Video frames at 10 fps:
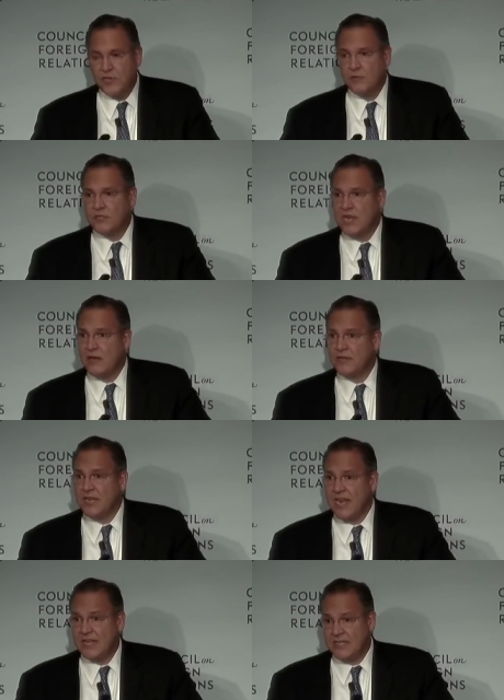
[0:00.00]
was down to
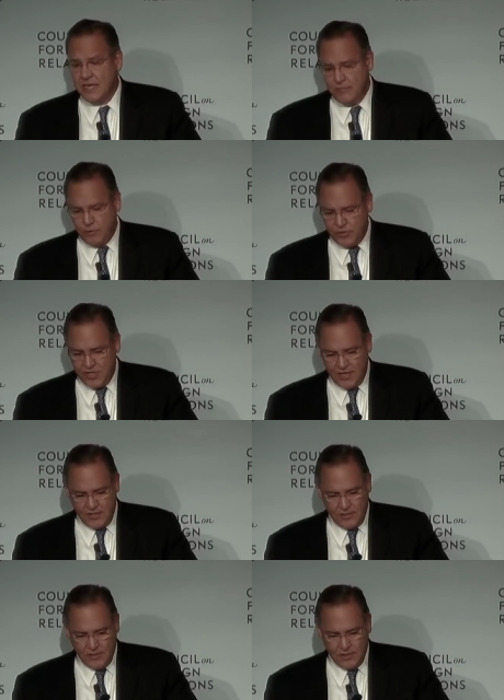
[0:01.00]
nineteen percent.
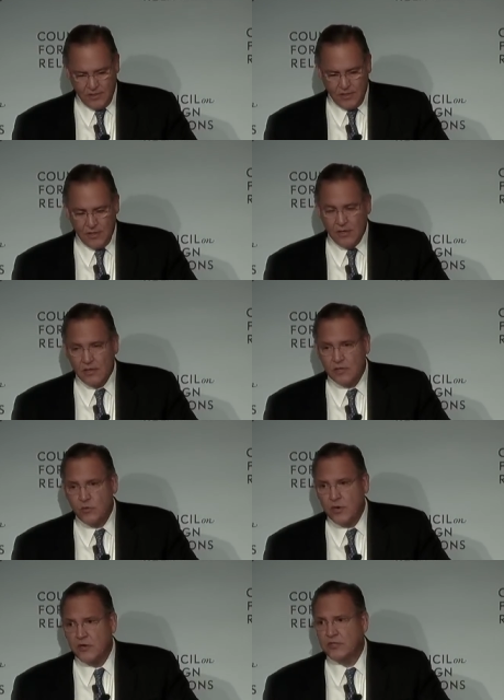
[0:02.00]

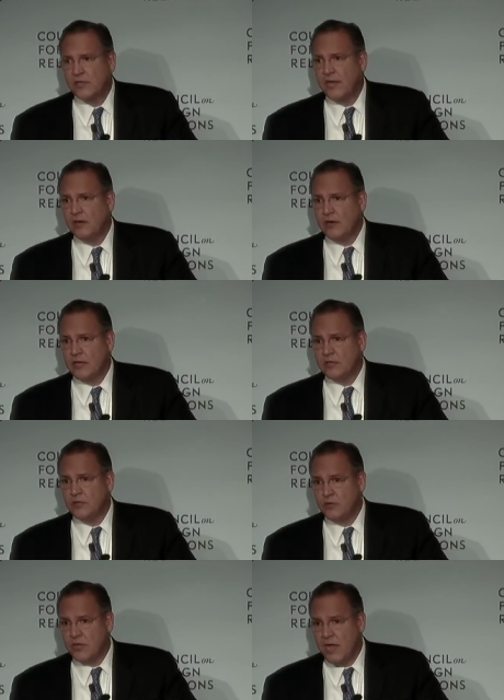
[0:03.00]
twenty years later, in
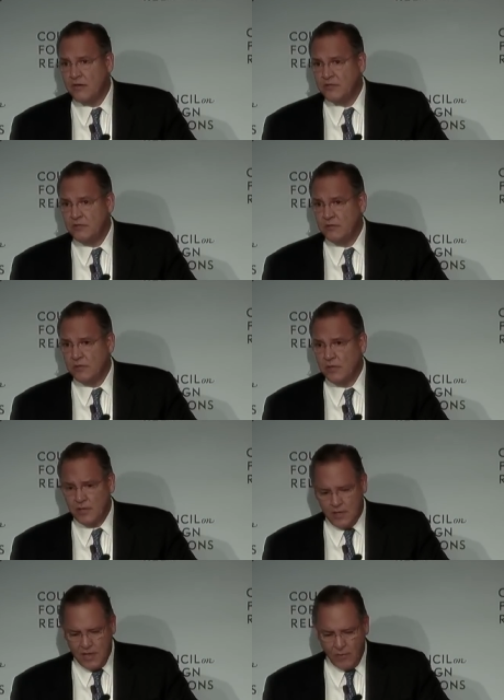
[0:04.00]
two thousand,
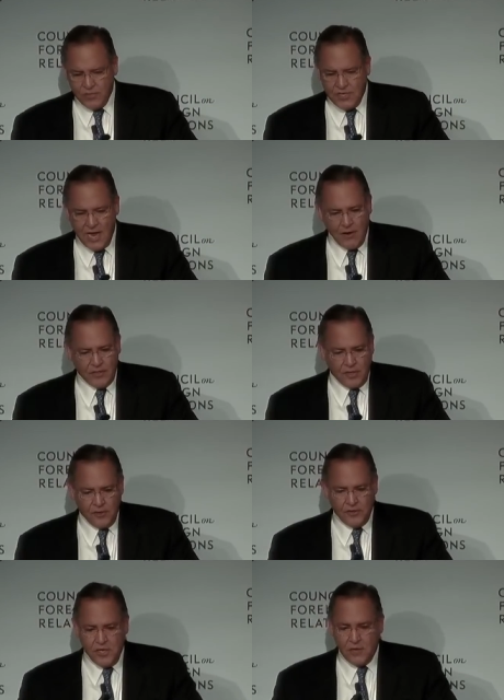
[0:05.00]
that was down to
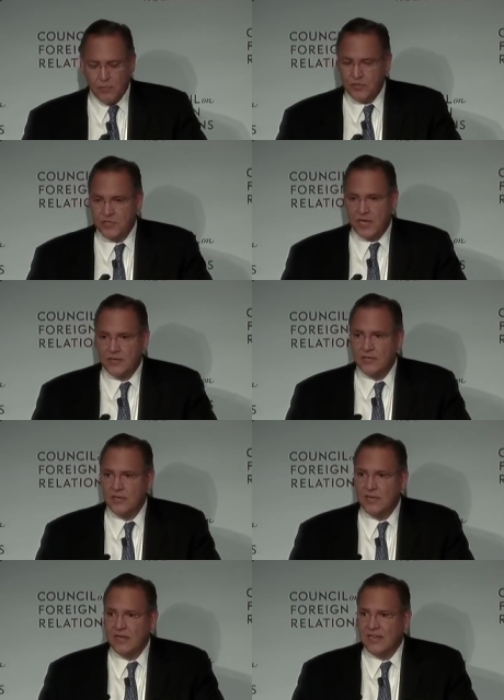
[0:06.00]
thirteen percent.
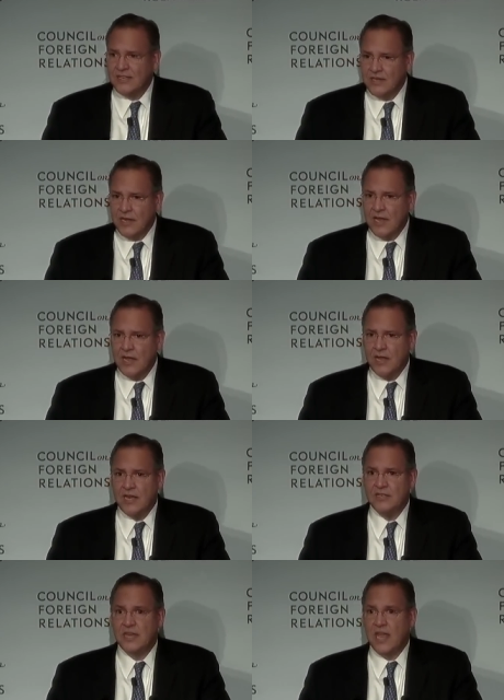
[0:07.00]
Today, it
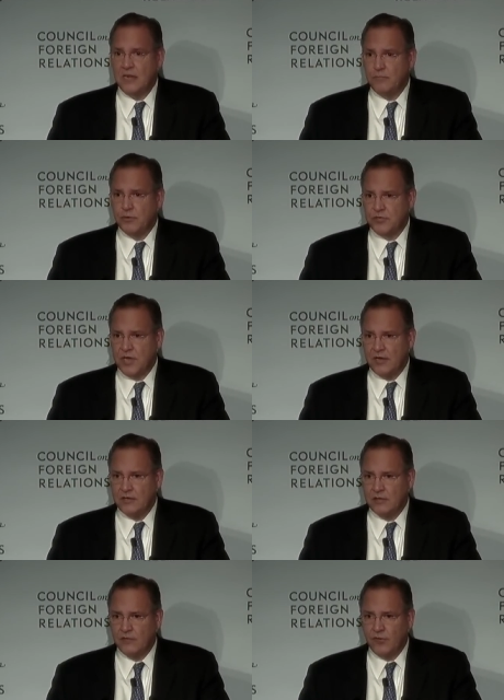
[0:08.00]
is eight percent
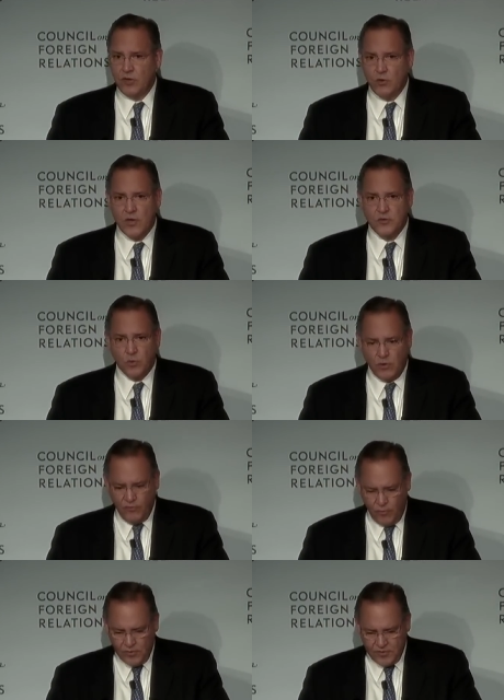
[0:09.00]
of the U S
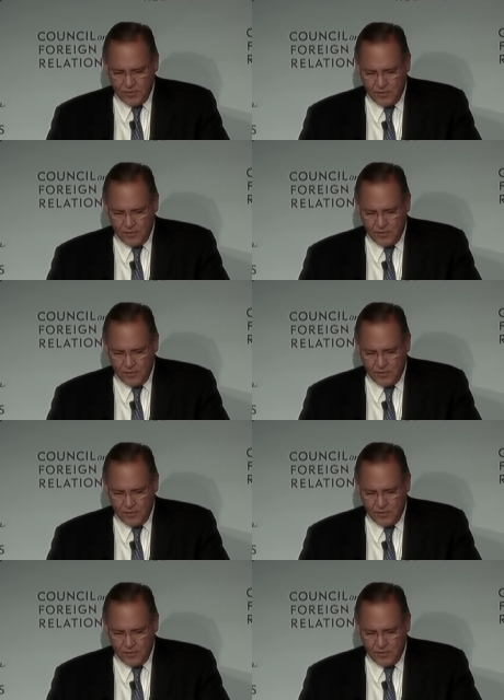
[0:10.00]
workforce.